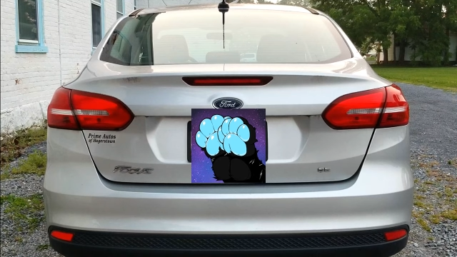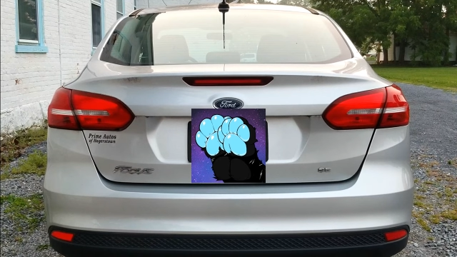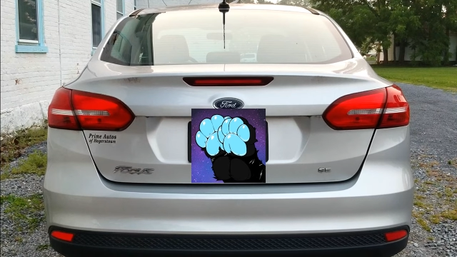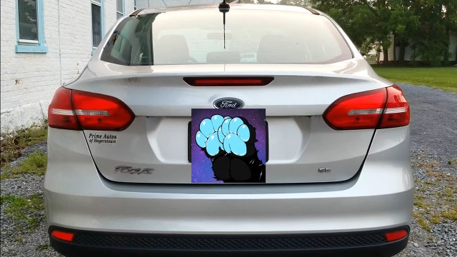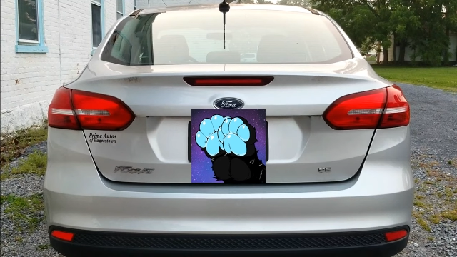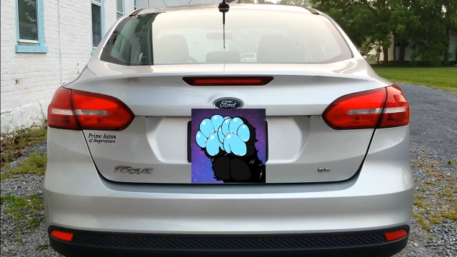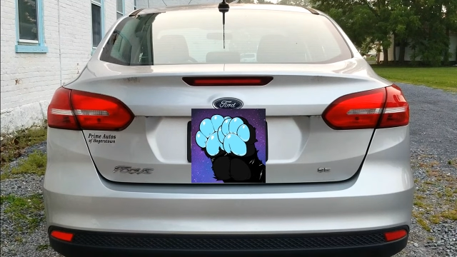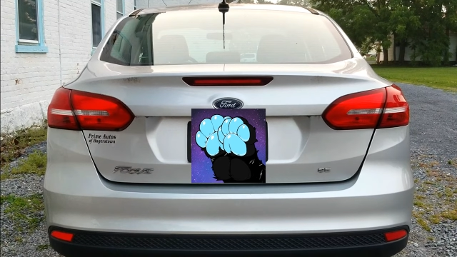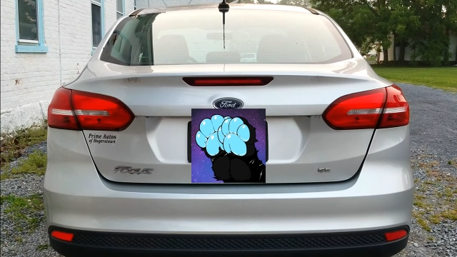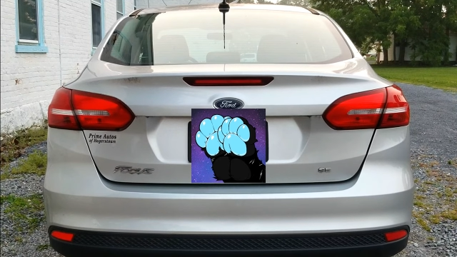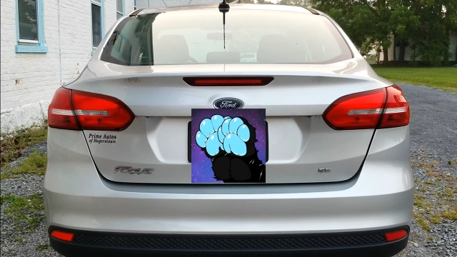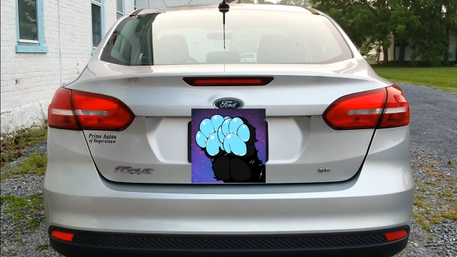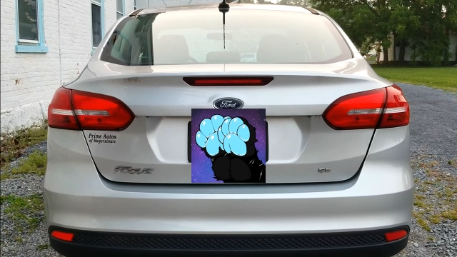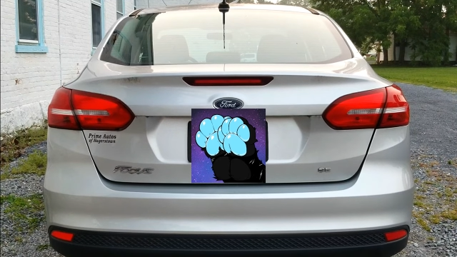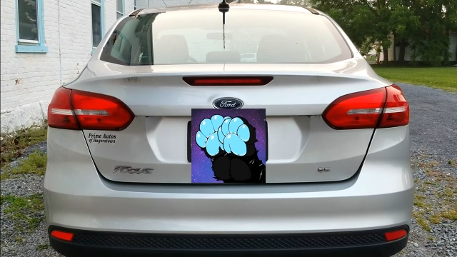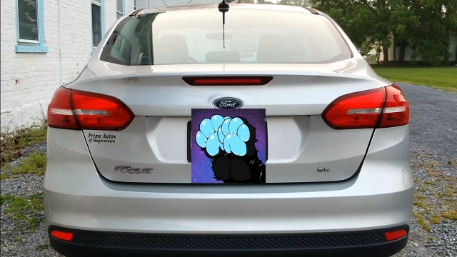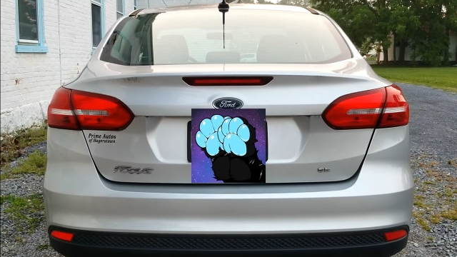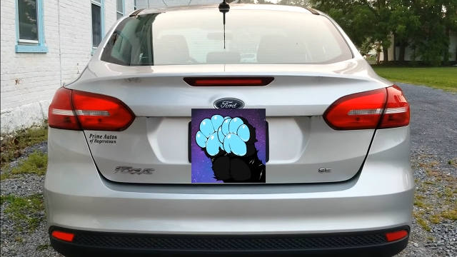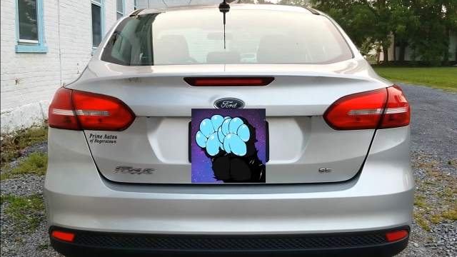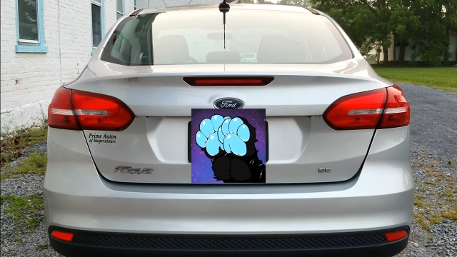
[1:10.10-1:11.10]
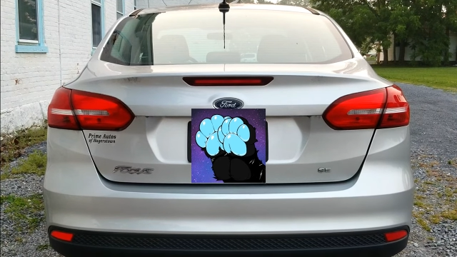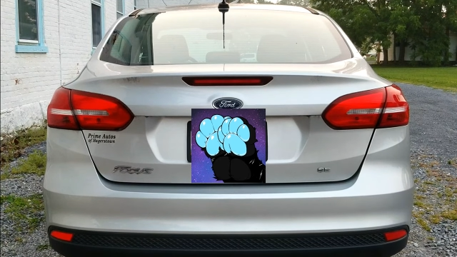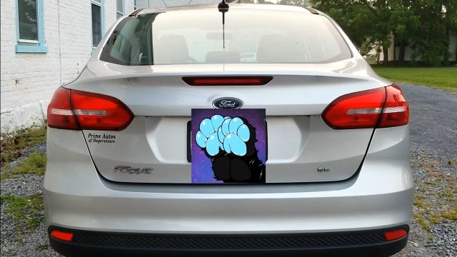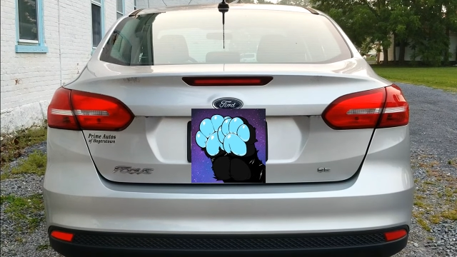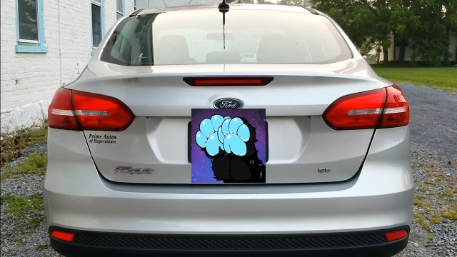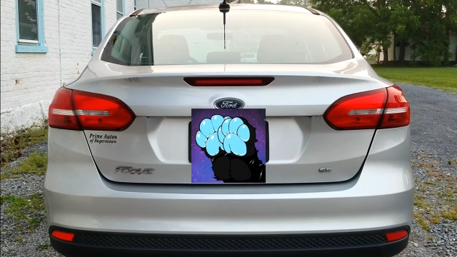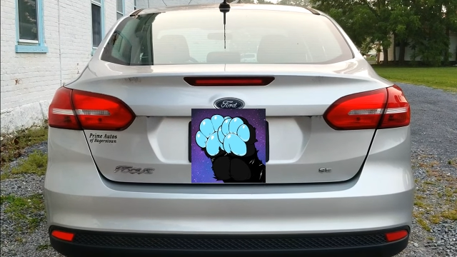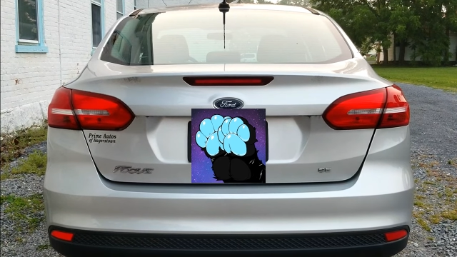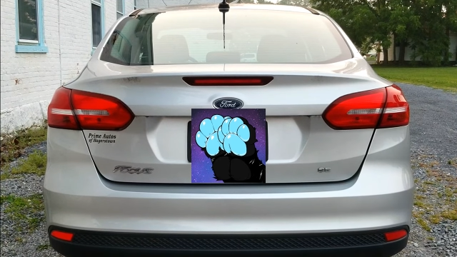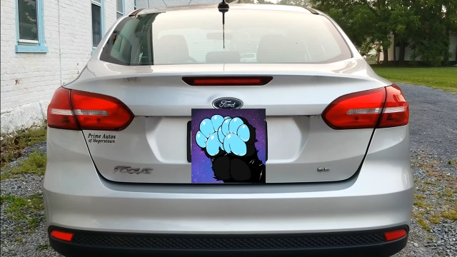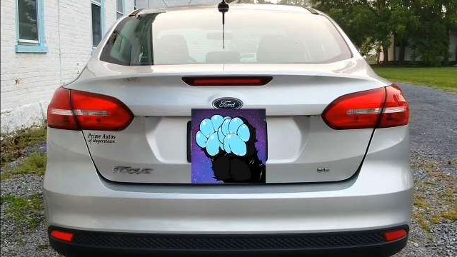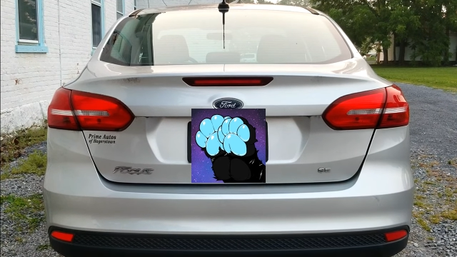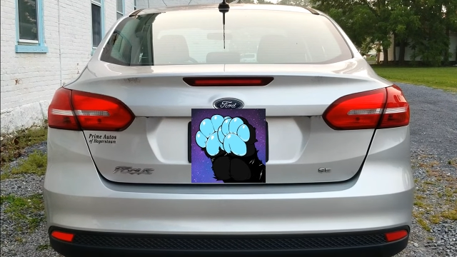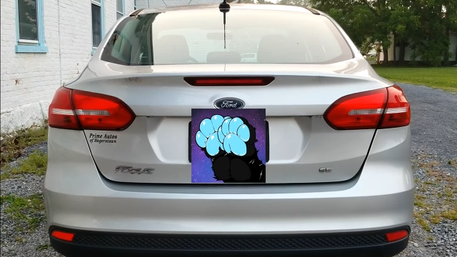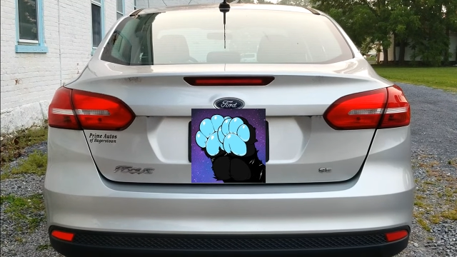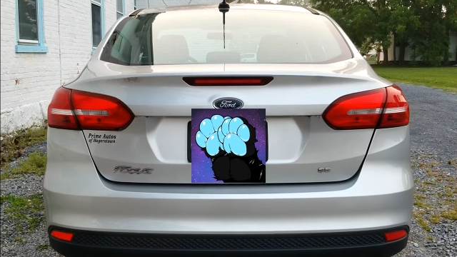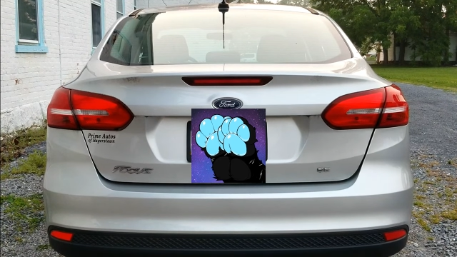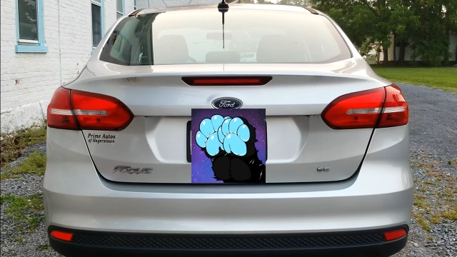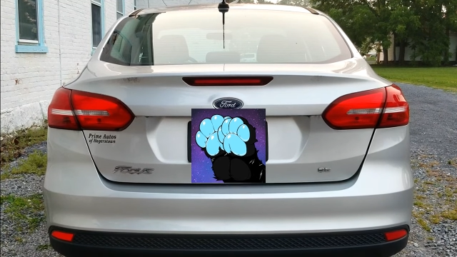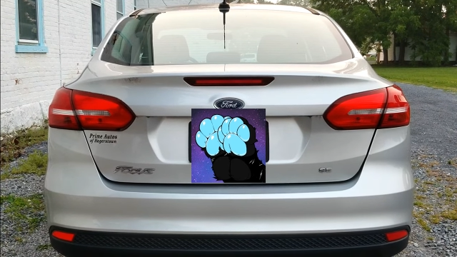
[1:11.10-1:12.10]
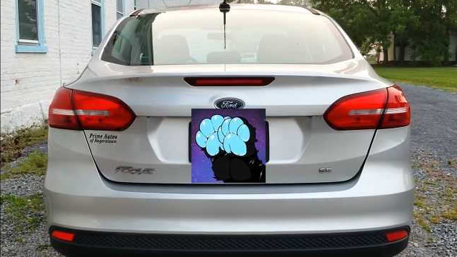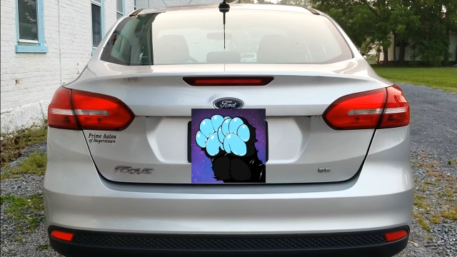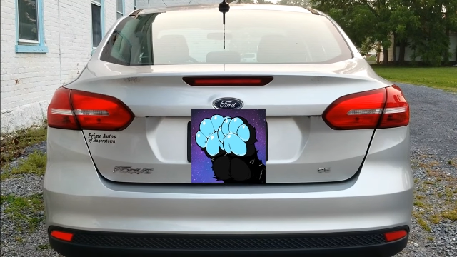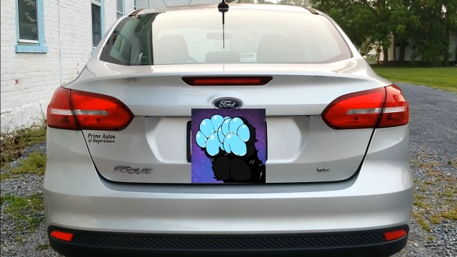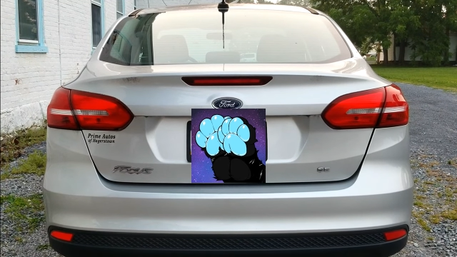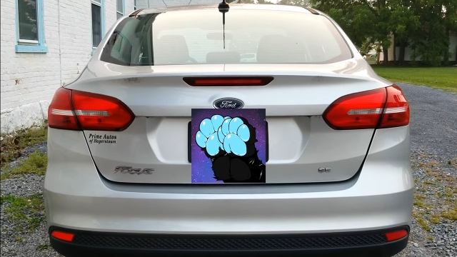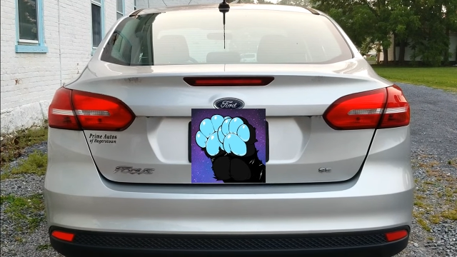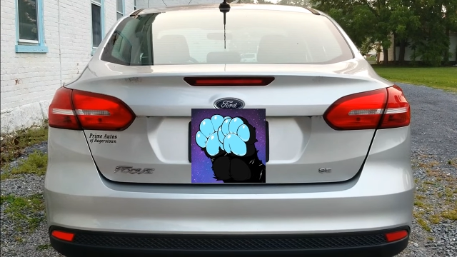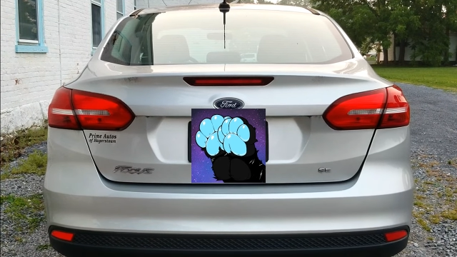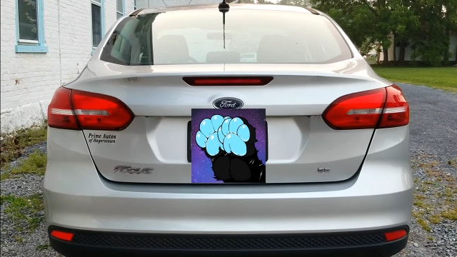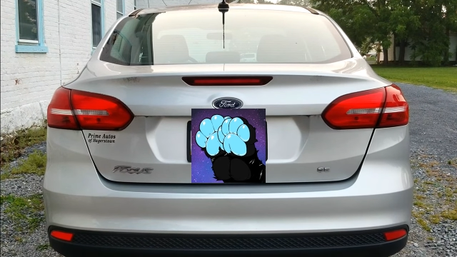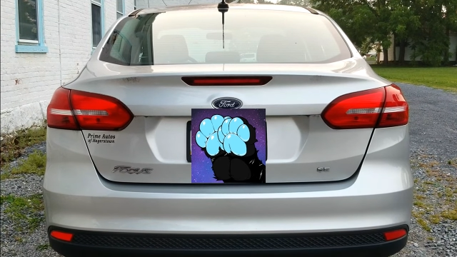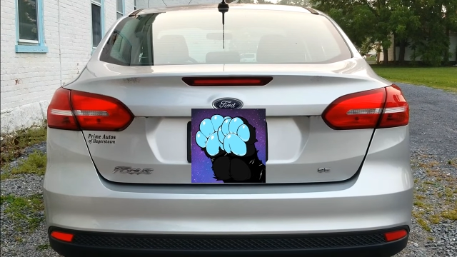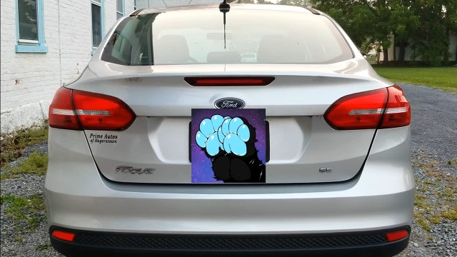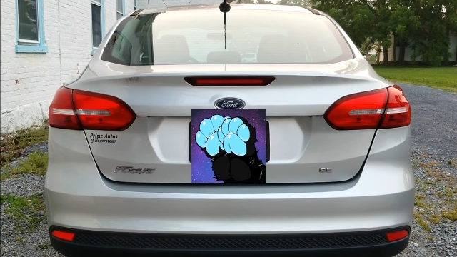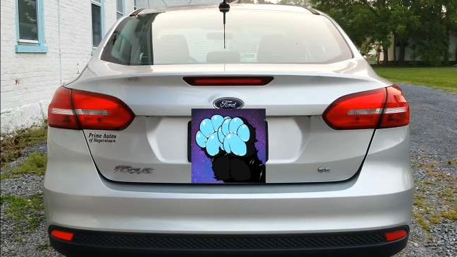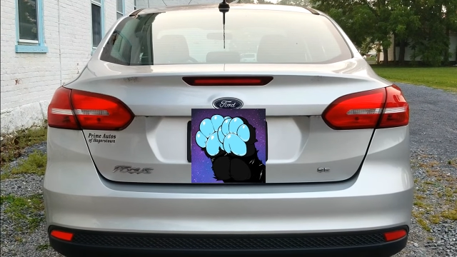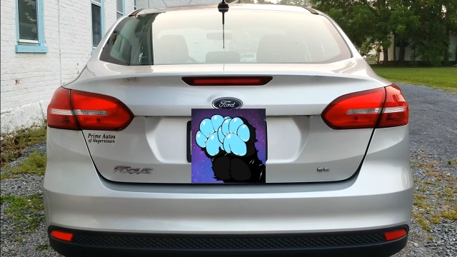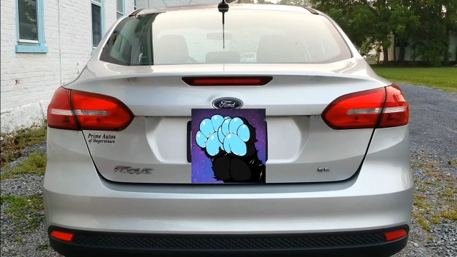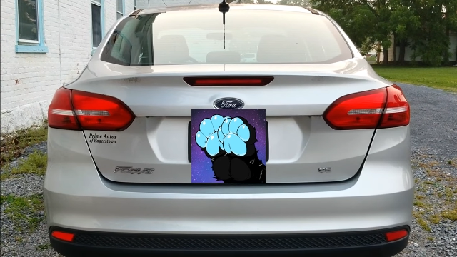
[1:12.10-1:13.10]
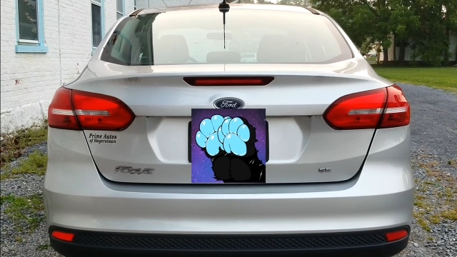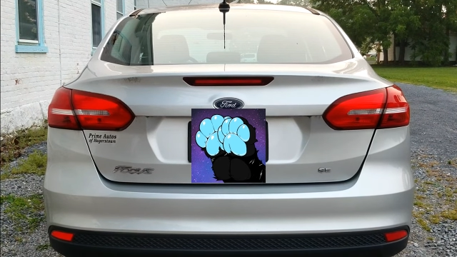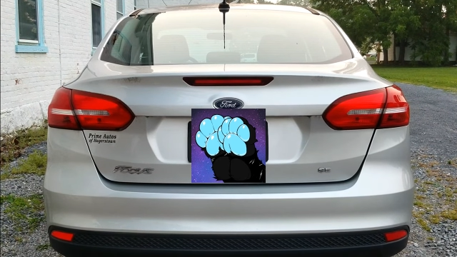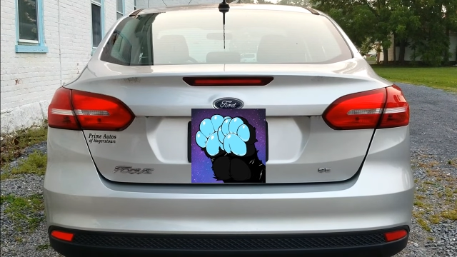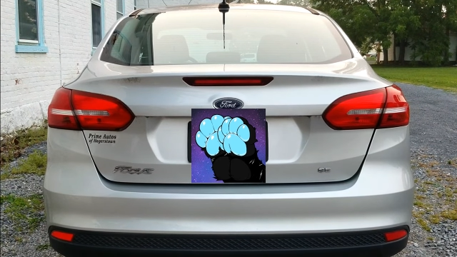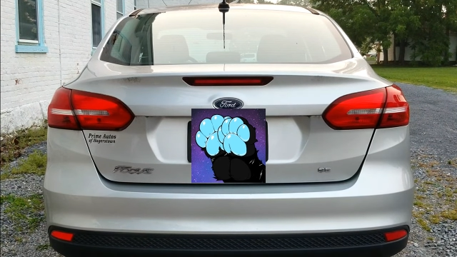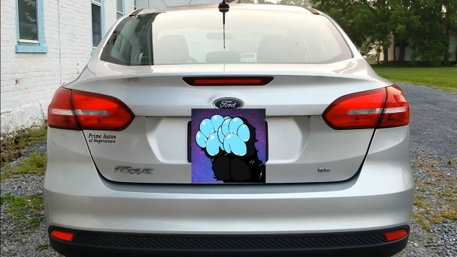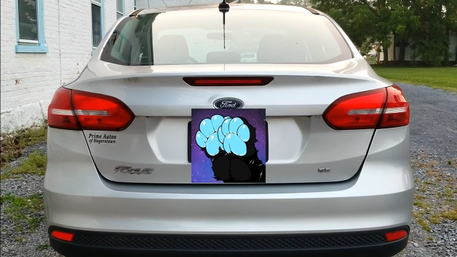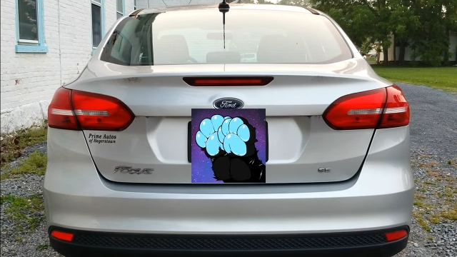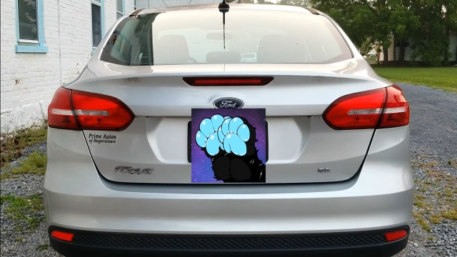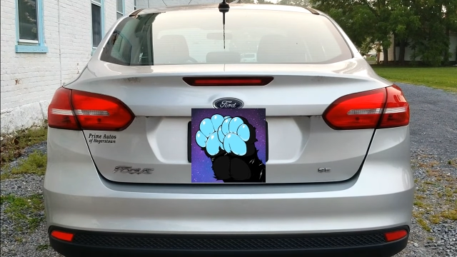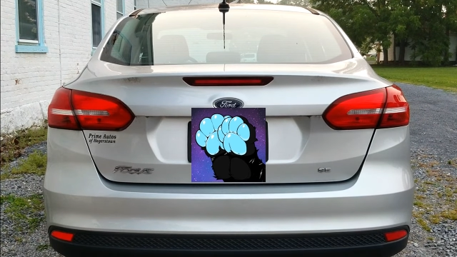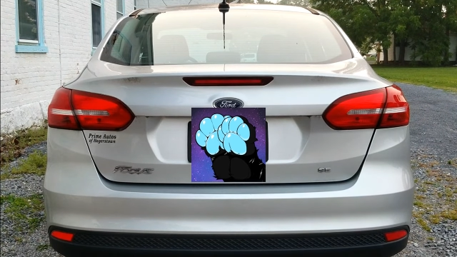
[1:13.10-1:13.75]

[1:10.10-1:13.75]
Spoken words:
No face is visible, so there are no lips to read.